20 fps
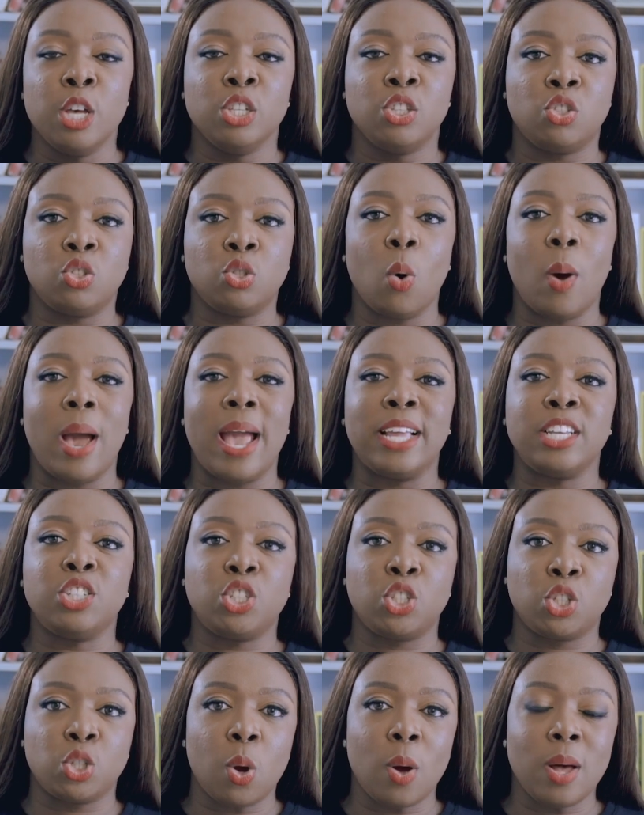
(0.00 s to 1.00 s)
So
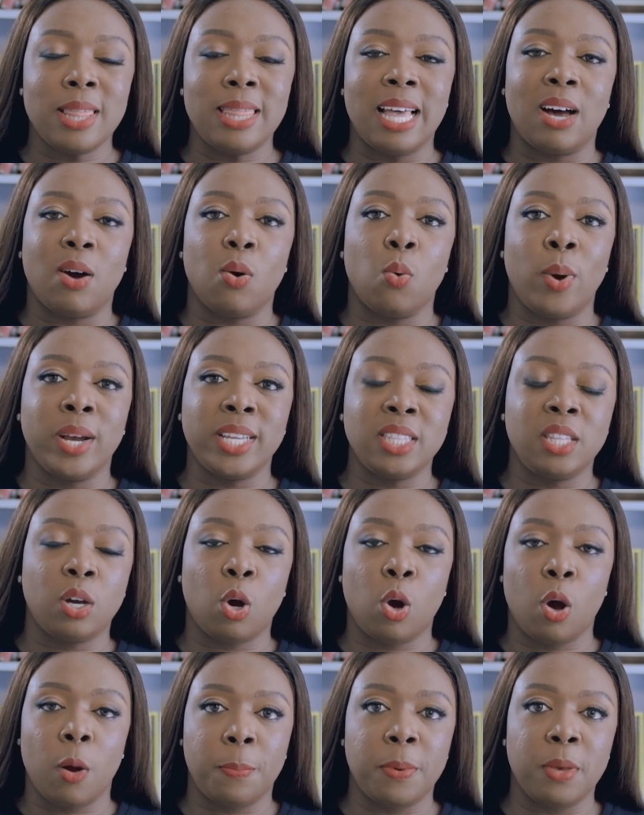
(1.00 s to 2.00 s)
ensure that when the
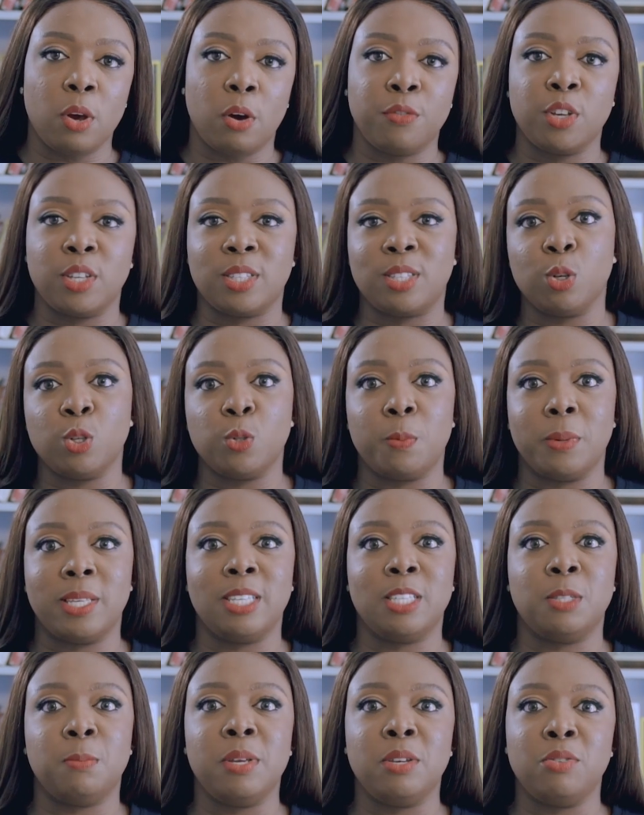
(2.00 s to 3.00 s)
copy of your sales page
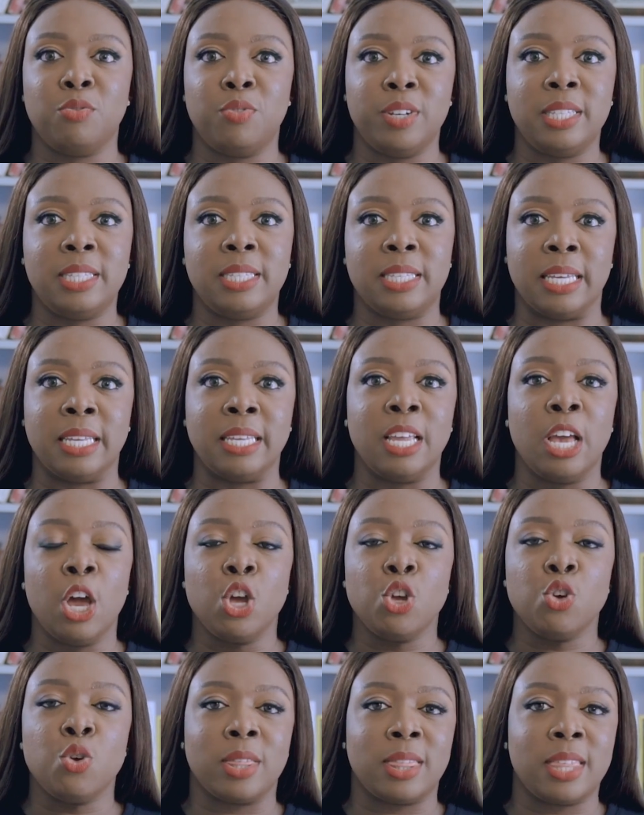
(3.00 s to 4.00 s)
is being written,
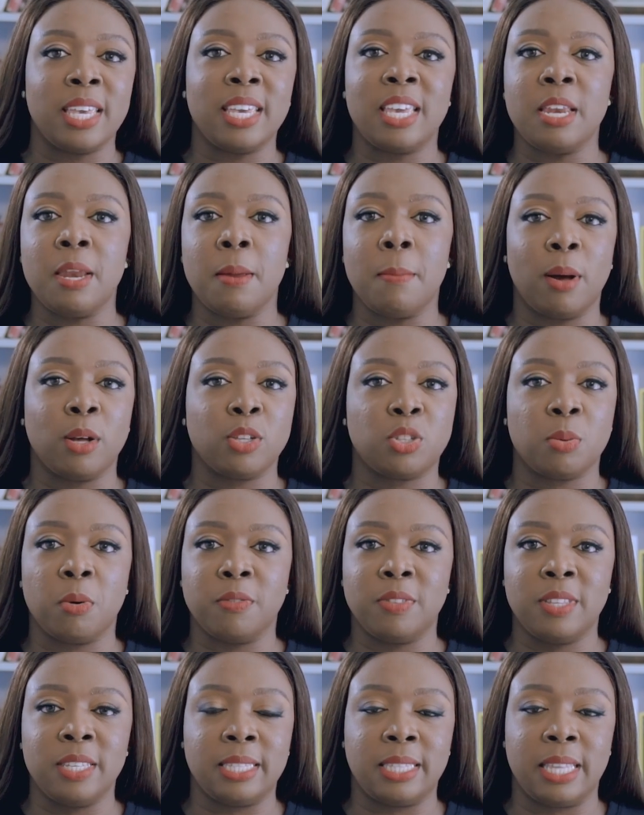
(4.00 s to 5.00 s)
you're thinking about some
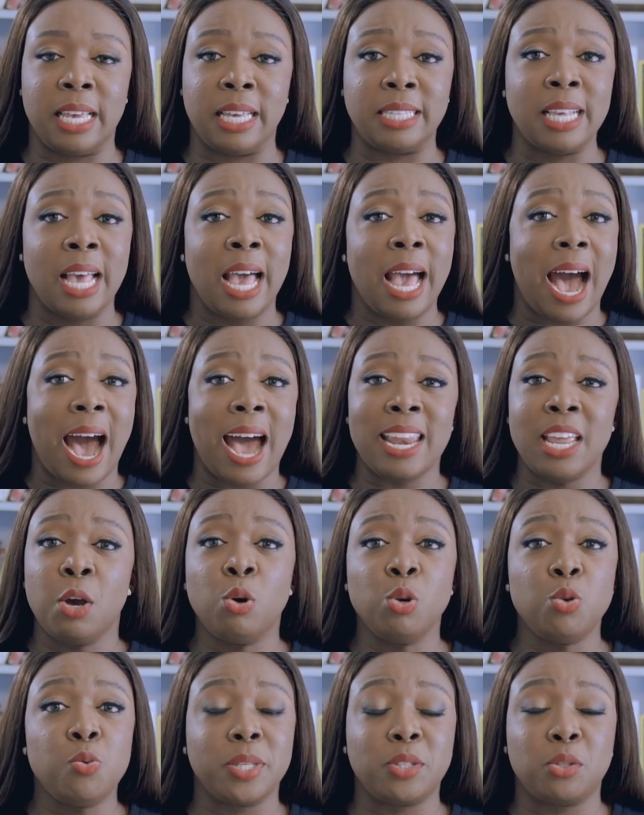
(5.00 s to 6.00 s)
of these things. And a
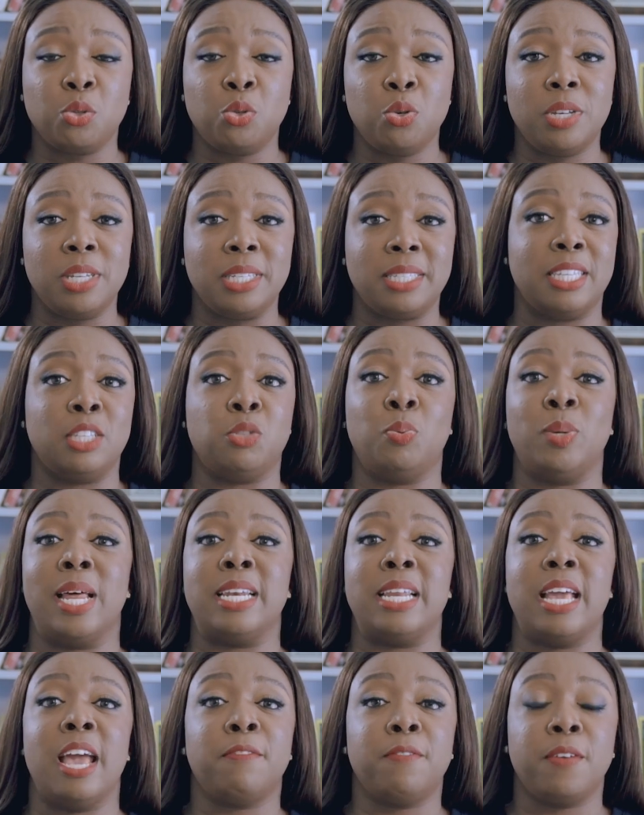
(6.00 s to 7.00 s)
good way to do this is with
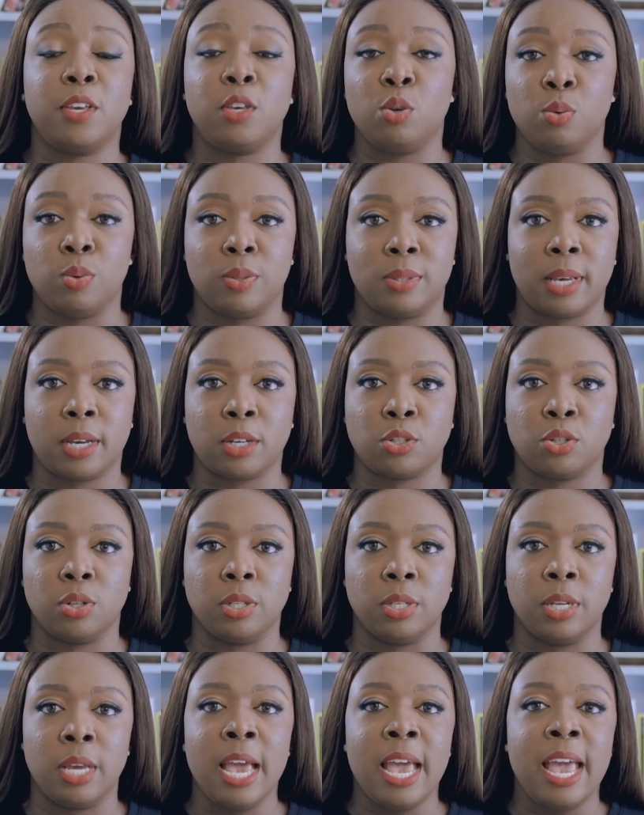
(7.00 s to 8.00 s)
an FAQ
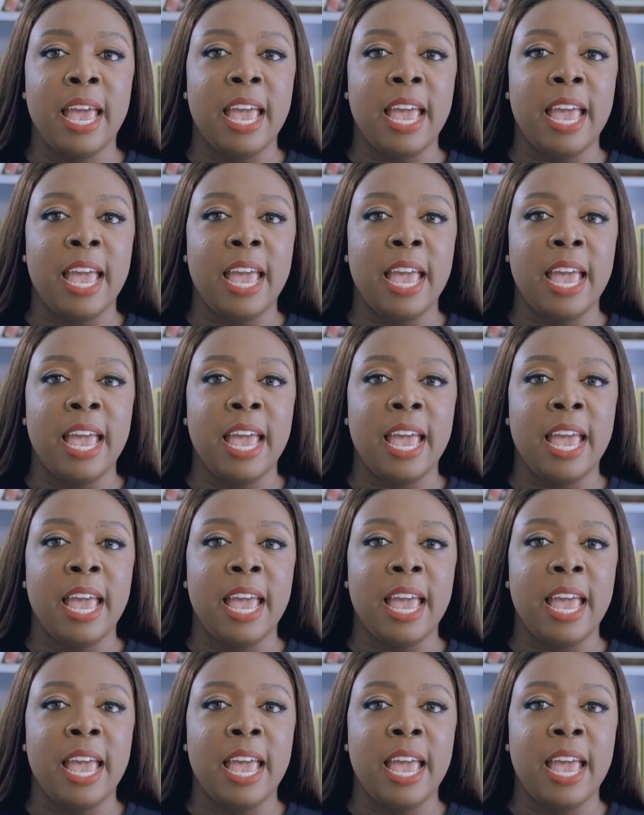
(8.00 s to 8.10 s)
section.